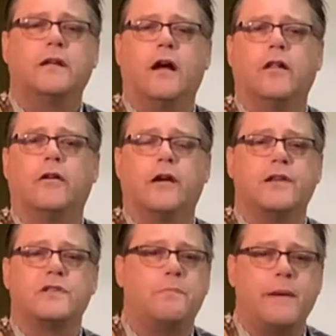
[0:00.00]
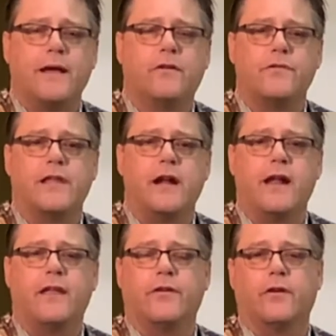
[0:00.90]
color is better than
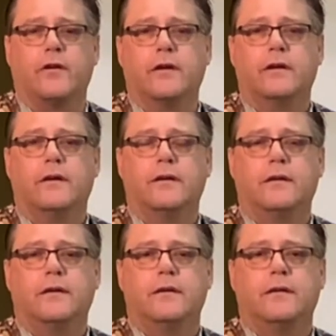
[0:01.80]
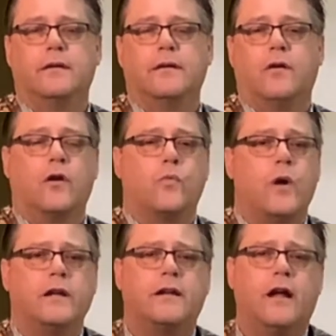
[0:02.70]
another, or
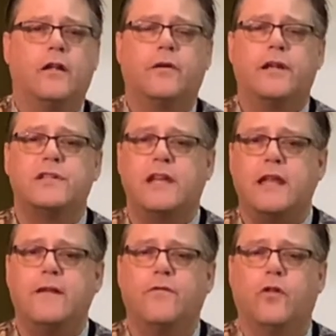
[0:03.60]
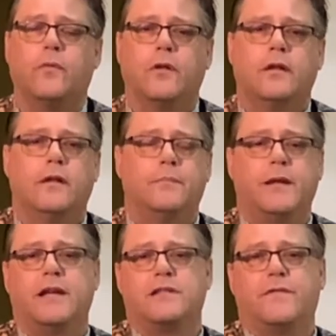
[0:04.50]
one color is evil
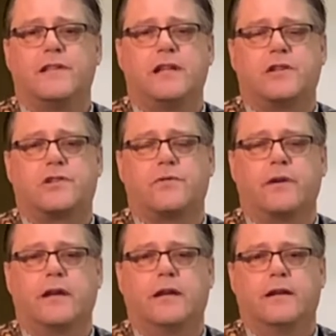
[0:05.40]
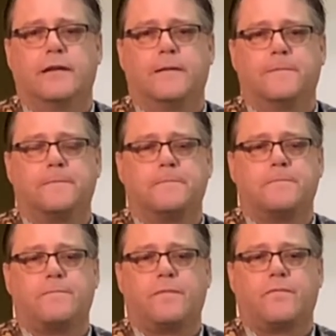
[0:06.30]
because of its history,
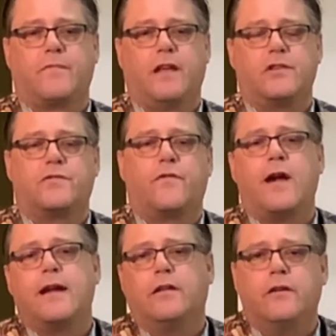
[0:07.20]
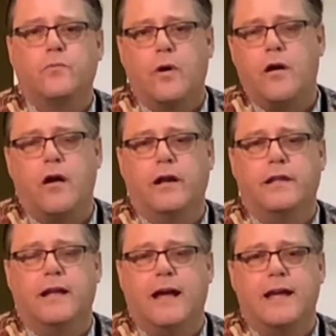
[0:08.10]
is frankly wrong
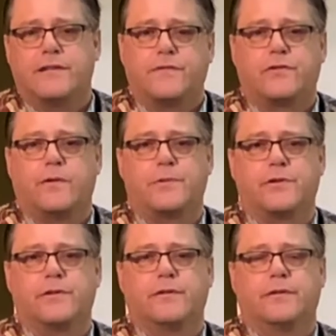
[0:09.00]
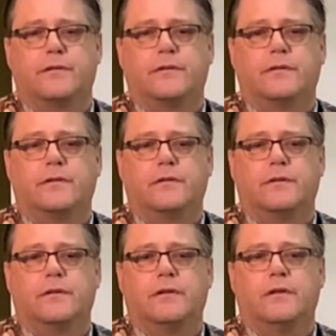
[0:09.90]
in the eyes of Scripture.
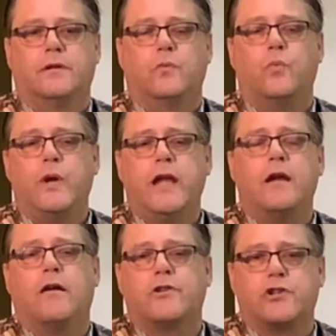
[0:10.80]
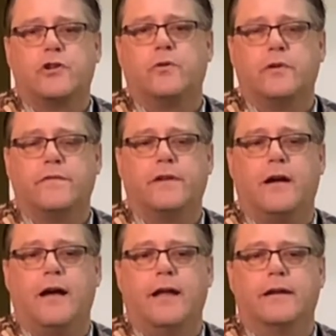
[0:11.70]
We are children of
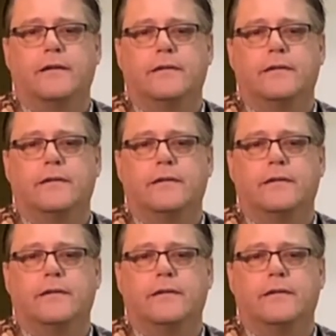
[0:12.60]
God.